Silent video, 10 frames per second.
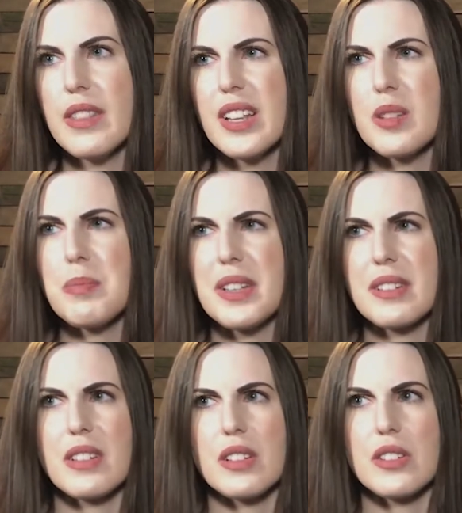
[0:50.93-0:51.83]
that's
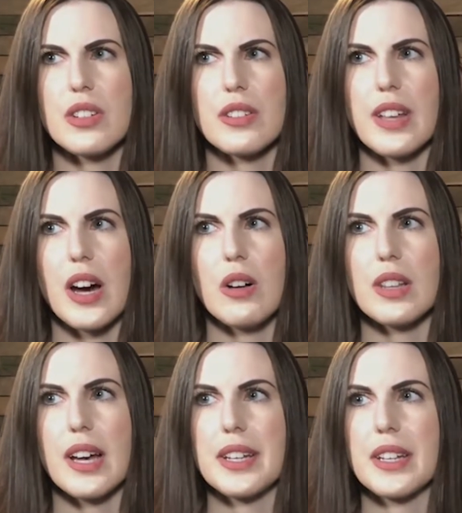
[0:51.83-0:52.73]
basically just
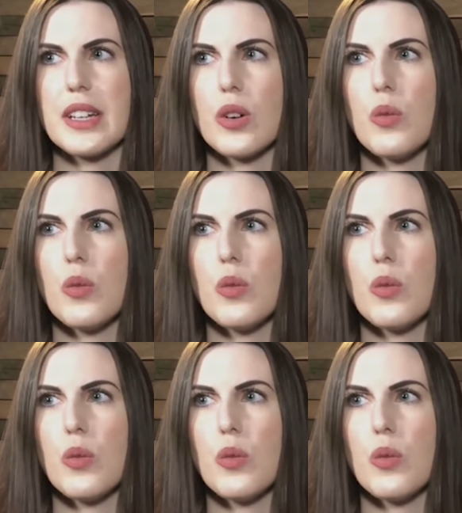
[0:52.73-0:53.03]
outlining